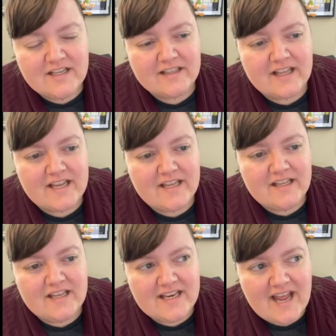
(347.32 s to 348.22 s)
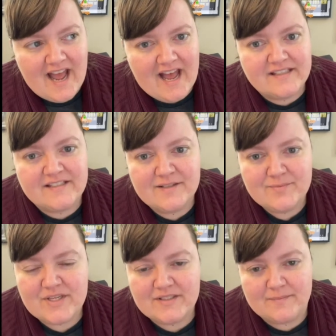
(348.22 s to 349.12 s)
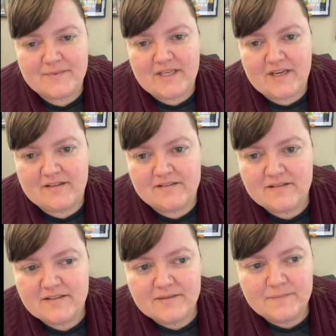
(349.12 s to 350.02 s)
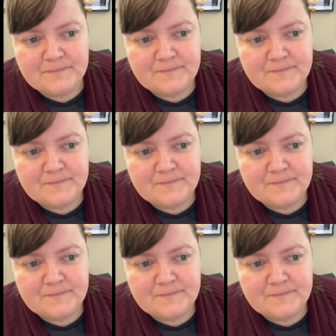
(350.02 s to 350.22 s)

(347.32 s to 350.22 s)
Like it has to be something else.